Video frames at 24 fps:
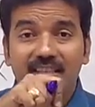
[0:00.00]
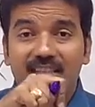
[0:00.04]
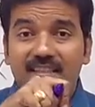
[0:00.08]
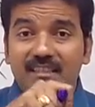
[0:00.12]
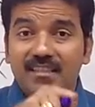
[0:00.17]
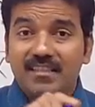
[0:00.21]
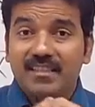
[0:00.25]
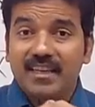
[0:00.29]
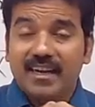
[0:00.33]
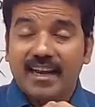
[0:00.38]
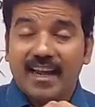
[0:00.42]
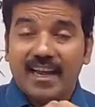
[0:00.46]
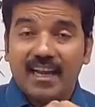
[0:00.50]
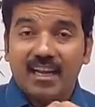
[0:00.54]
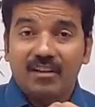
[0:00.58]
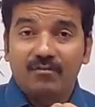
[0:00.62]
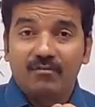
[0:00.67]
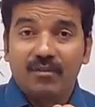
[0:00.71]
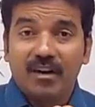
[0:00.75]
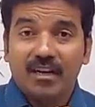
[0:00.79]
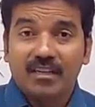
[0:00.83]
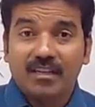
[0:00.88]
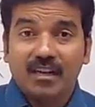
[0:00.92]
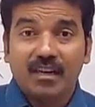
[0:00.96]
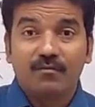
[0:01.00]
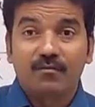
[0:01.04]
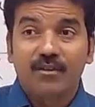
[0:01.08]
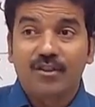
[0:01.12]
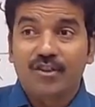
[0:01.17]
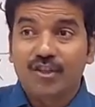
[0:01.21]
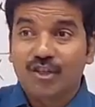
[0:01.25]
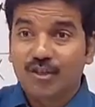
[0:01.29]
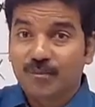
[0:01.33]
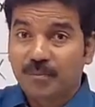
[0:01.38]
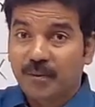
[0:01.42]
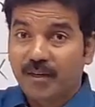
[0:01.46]
this is an
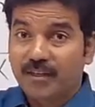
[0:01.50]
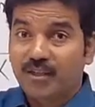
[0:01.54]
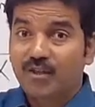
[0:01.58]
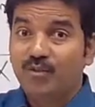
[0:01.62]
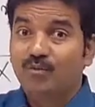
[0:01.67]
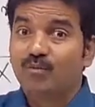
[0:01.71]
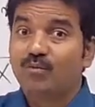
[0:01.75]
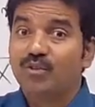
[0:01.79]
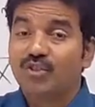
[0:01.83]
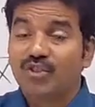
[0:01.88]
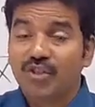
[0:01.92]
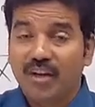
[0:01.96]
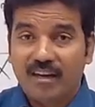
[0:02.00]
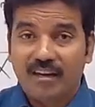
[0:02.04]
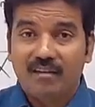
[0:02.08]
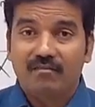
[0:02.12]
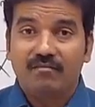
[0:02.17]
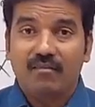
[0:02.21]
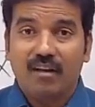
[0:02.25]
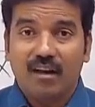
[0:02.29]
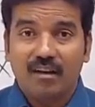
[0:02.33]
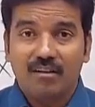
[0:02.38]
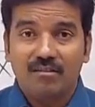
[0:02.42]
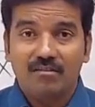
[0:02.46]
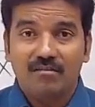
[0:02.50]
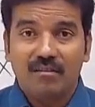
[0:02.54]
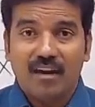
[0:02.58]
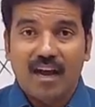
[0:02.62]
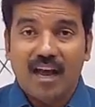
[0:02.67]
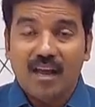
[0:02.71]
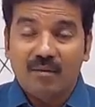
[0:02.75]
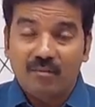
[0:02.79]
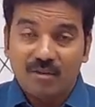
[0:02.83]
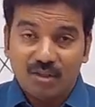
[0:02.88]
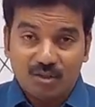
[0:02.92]
eigenvector with respect to which eigenvalue.